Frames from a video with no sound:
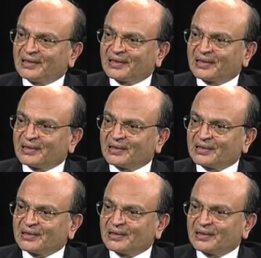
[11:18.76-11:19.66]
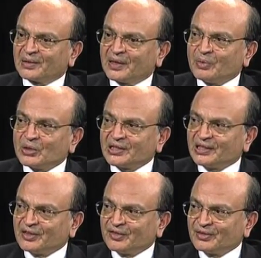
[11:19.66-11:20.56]
uh a
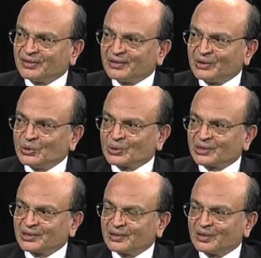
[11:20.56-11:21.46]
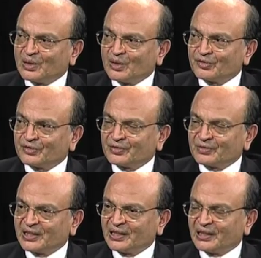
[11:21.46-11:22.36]
positive use of
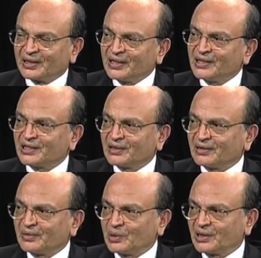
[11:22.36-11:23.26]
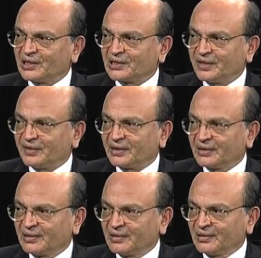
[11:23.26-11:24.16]
the attention the world is giving
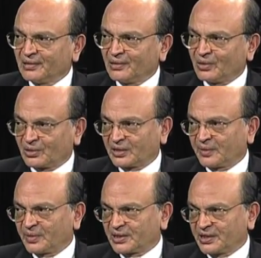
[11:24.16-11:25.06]
on climate